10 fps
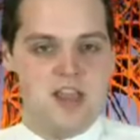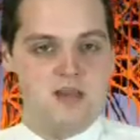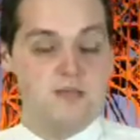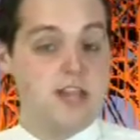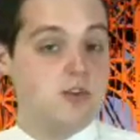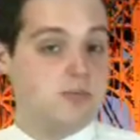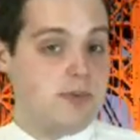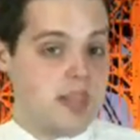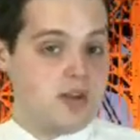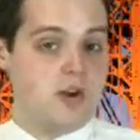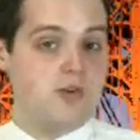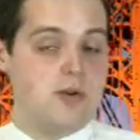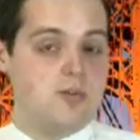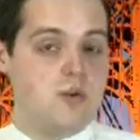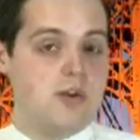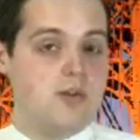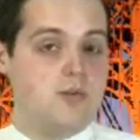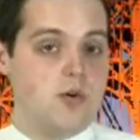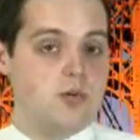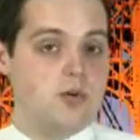Michael Baker reported
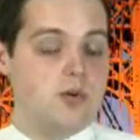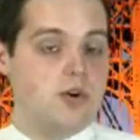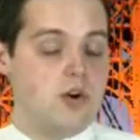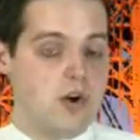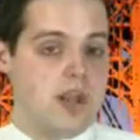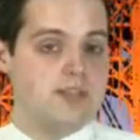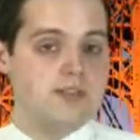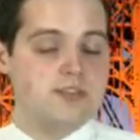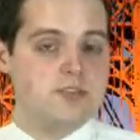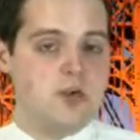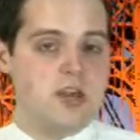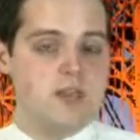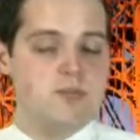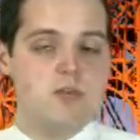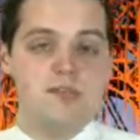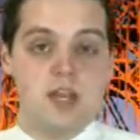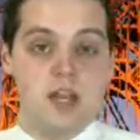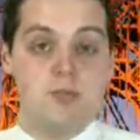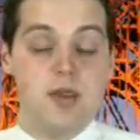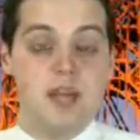fourth quarter earnings this morning, posting
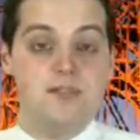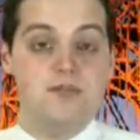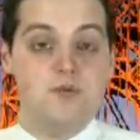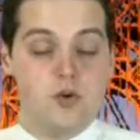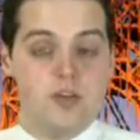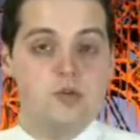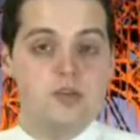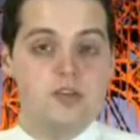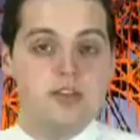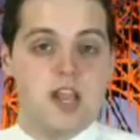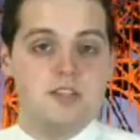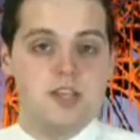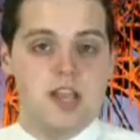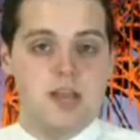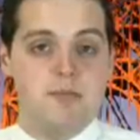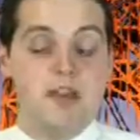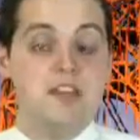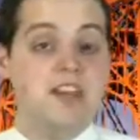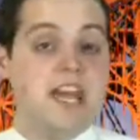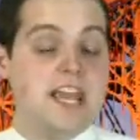an EPS of 43 cents, better
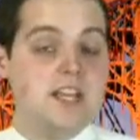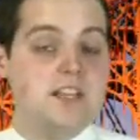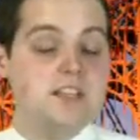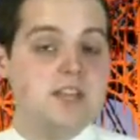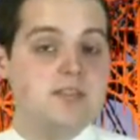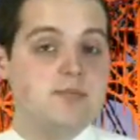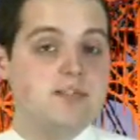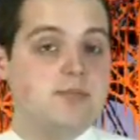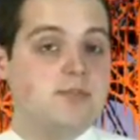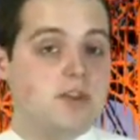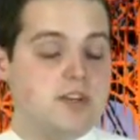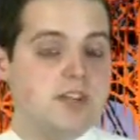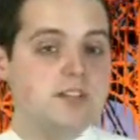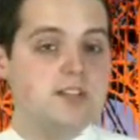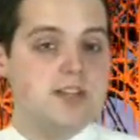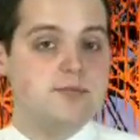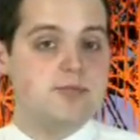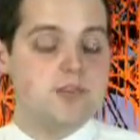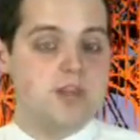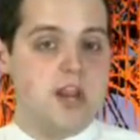than analyst estimates of 36 cents
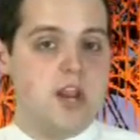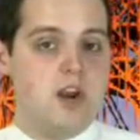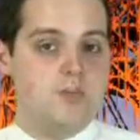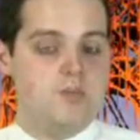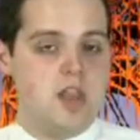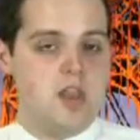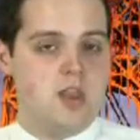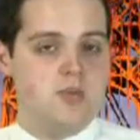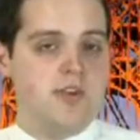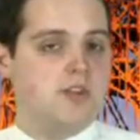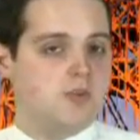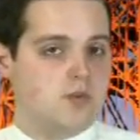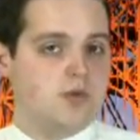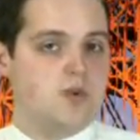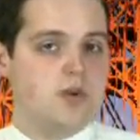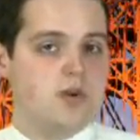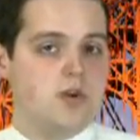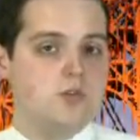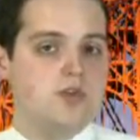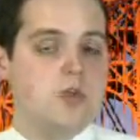per share. Revenues for the quarter
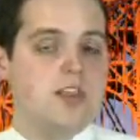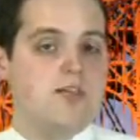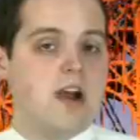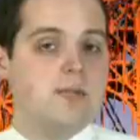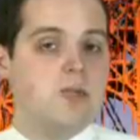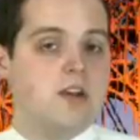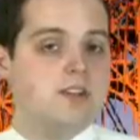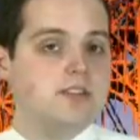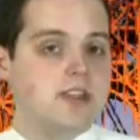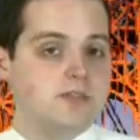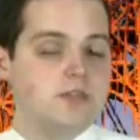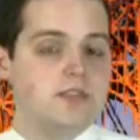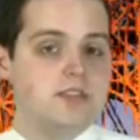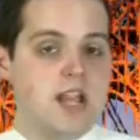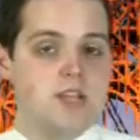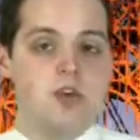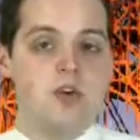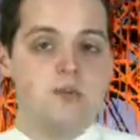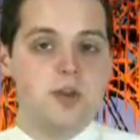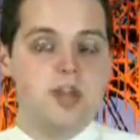rose 25.6% year
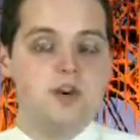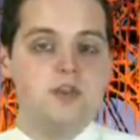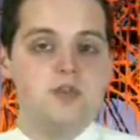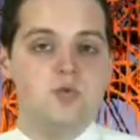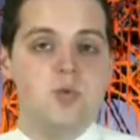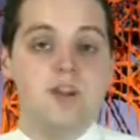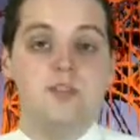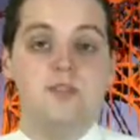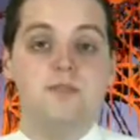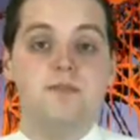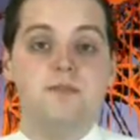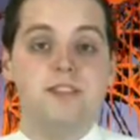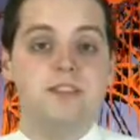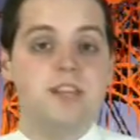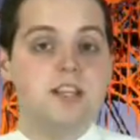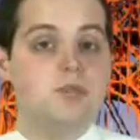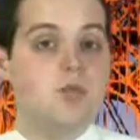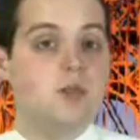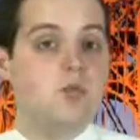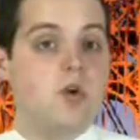over year to
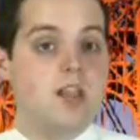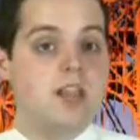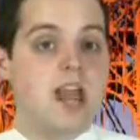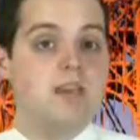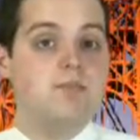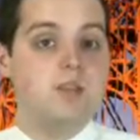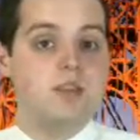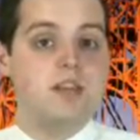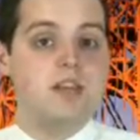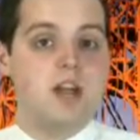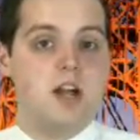$156.19 million,